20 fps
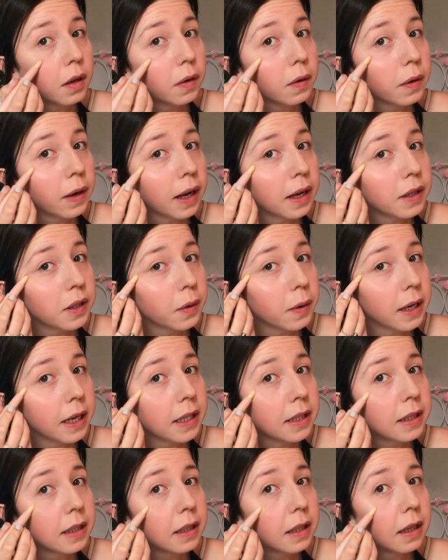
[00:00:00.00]
Okay, so it
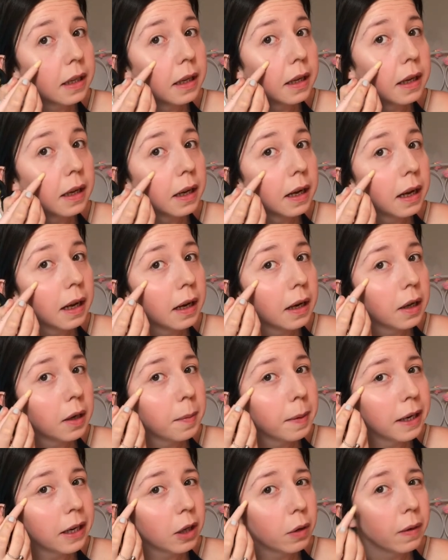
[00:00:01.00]
is a little
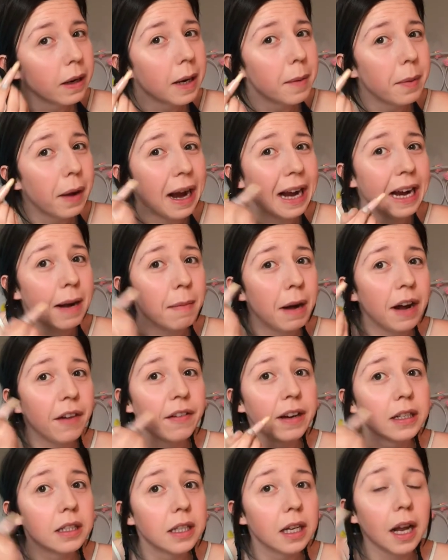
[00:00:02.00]
bit glowy, but I am
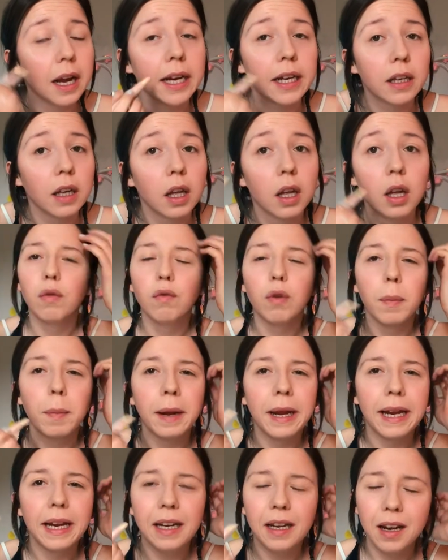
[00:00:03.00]
having to like
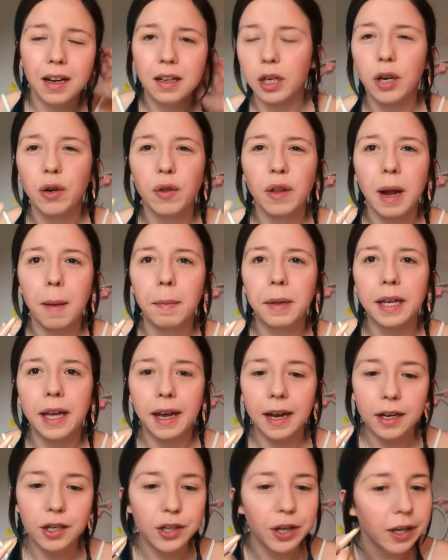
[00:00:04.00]
repeat, you know, the
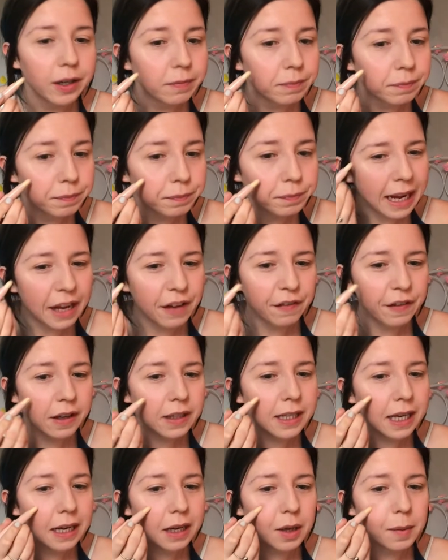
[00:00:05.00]
application. It
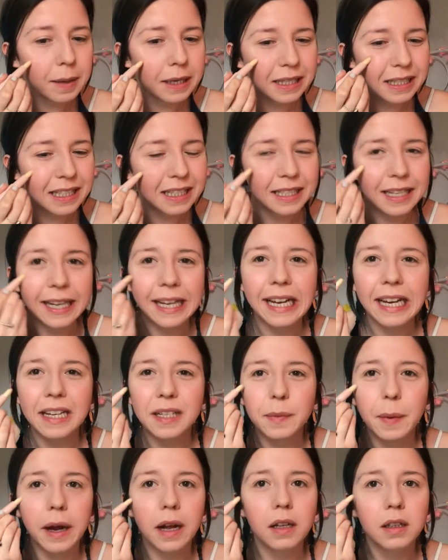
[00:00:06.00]
feels a little bit sticky
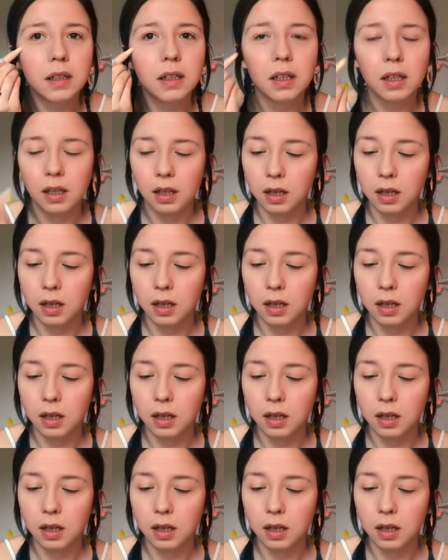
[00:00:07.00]
as well.